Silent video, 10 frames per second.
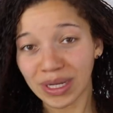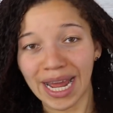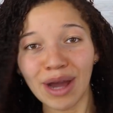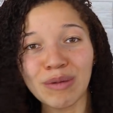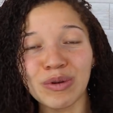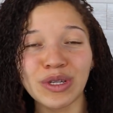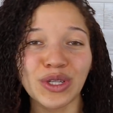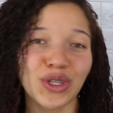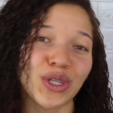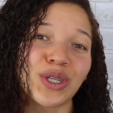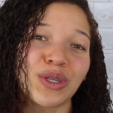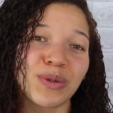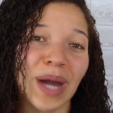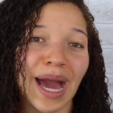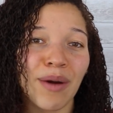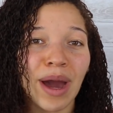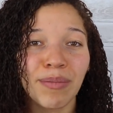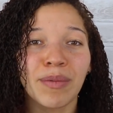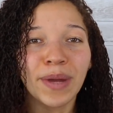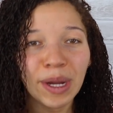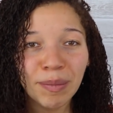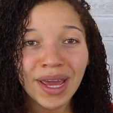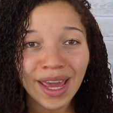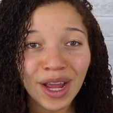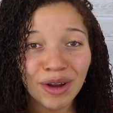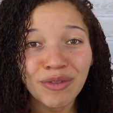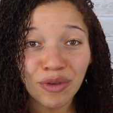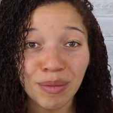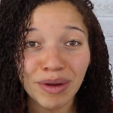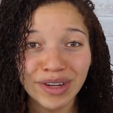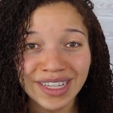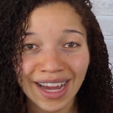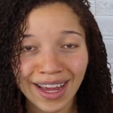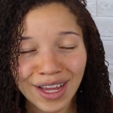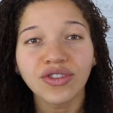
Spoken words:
now I'm going to show you how I prepare my hair for my retie.